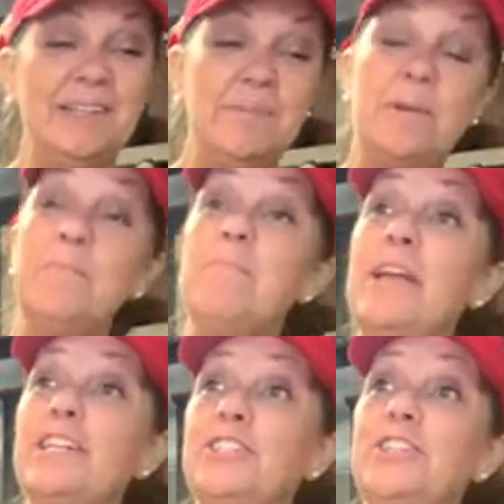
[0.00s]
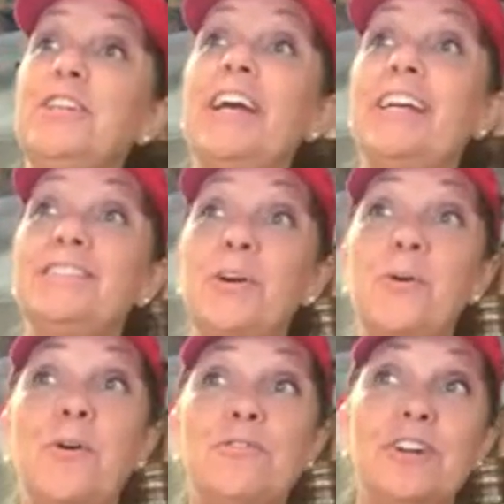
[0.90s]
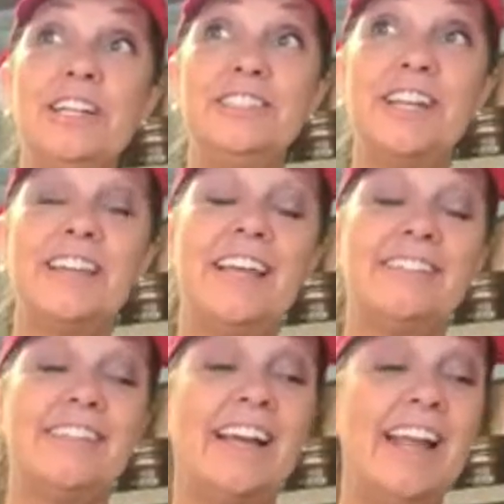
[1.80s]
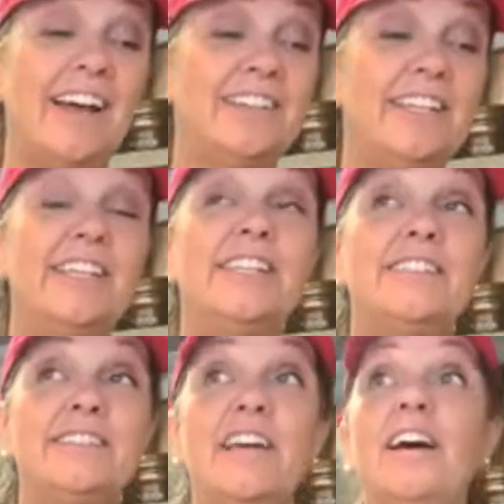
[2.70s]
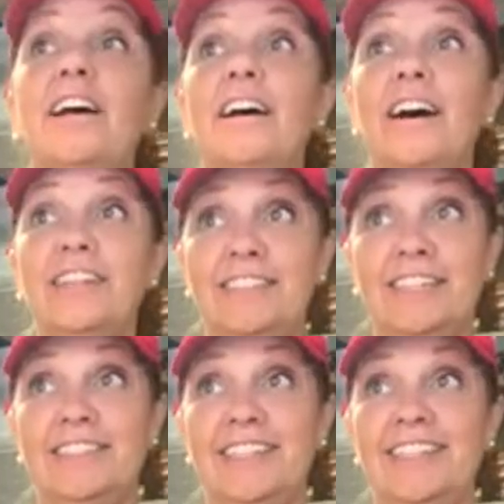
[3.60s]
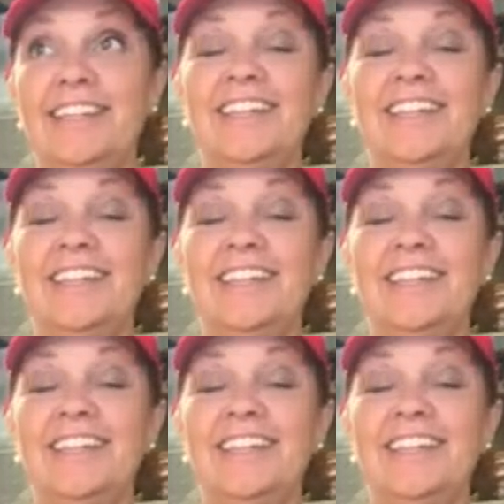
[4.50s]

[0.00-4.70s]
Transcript: But make sure you guys go over and check that site out. It is addicting.